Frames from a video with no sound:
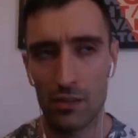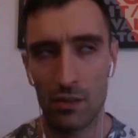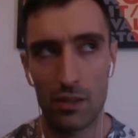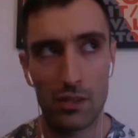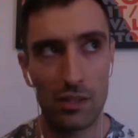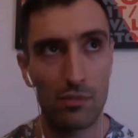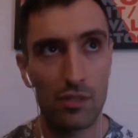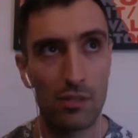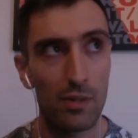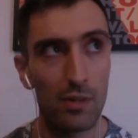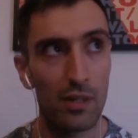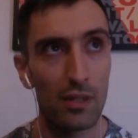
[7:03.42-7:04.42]
seems to
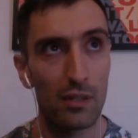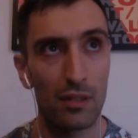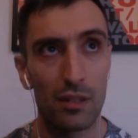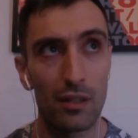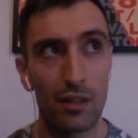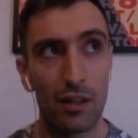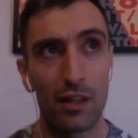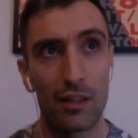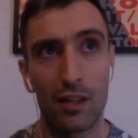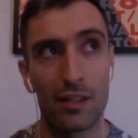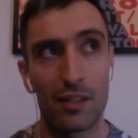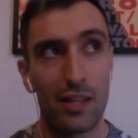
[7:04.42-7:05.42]
be, you know,
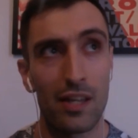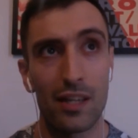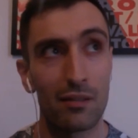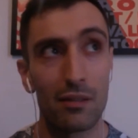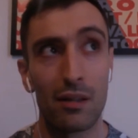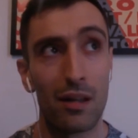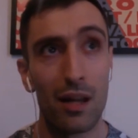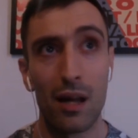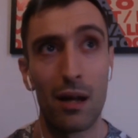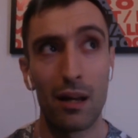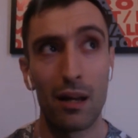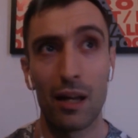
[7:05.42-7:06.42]
like saying,
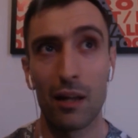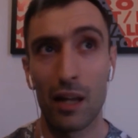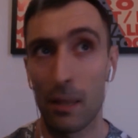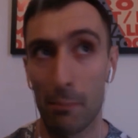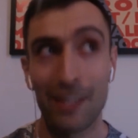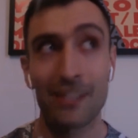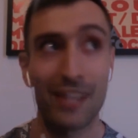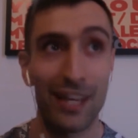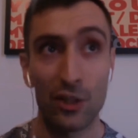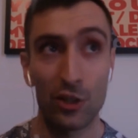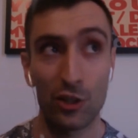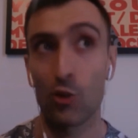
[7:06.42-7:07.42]
like
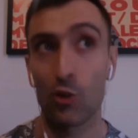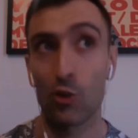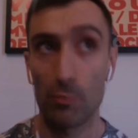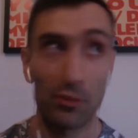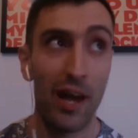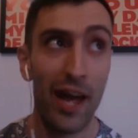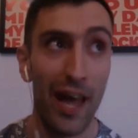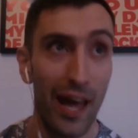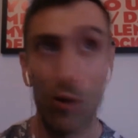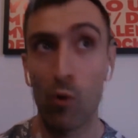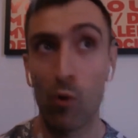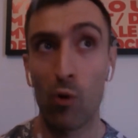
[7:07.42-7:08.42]
meditation or prayer,
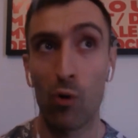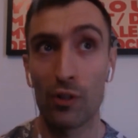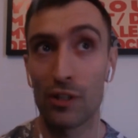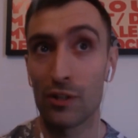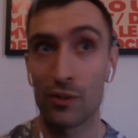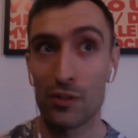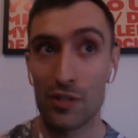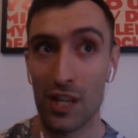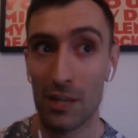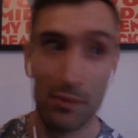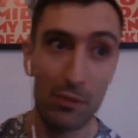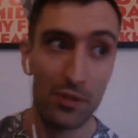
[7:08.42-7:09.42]
or, you know, you could say
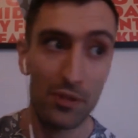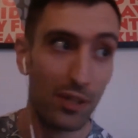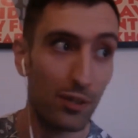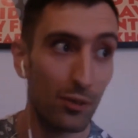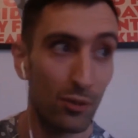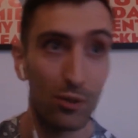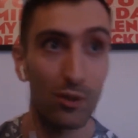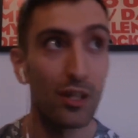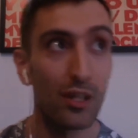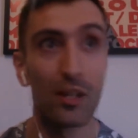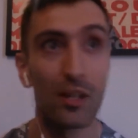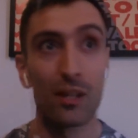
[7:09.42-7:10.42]
music, or
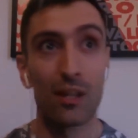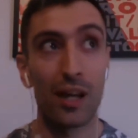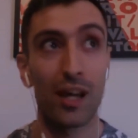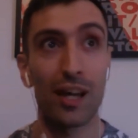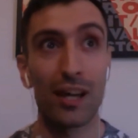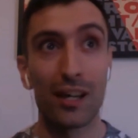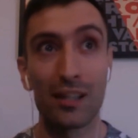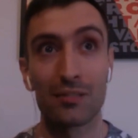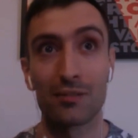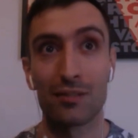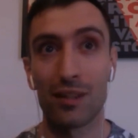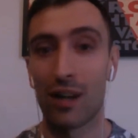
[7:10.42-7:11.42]
a
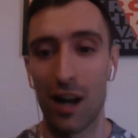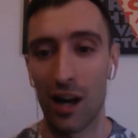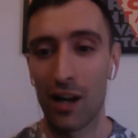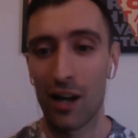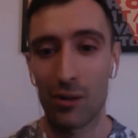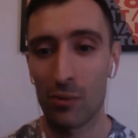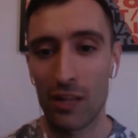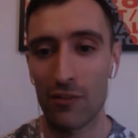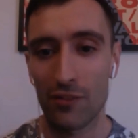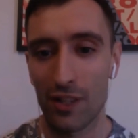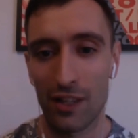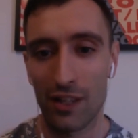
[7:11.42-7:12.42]
hug, or
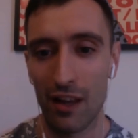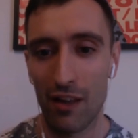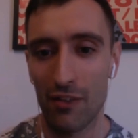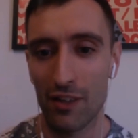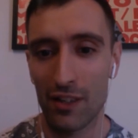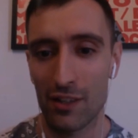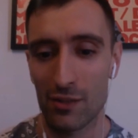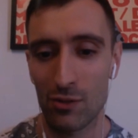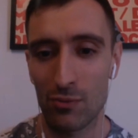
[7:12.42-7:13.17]
whatever. I think it's all